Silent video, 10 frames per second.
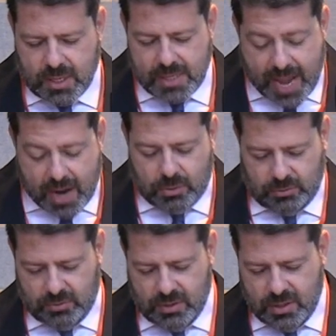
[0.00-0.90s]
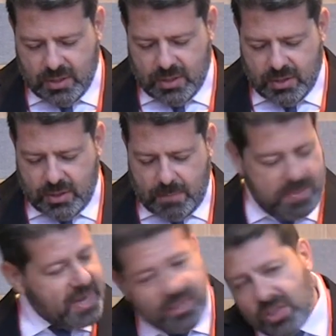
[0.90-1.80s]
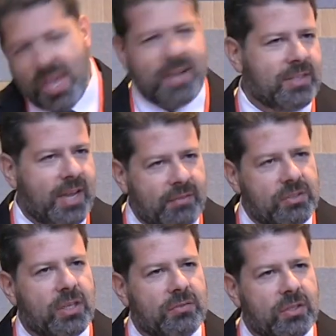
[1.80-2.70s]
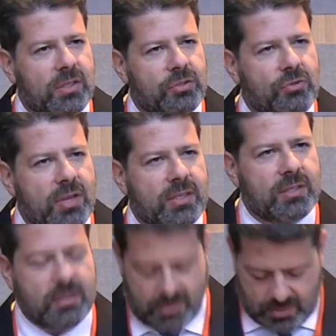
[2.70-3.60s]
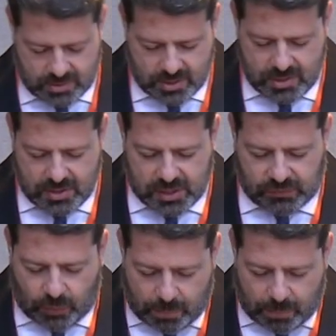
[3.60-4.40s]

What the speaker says: Now, the biggest thanks I have to give to Liz Truss is for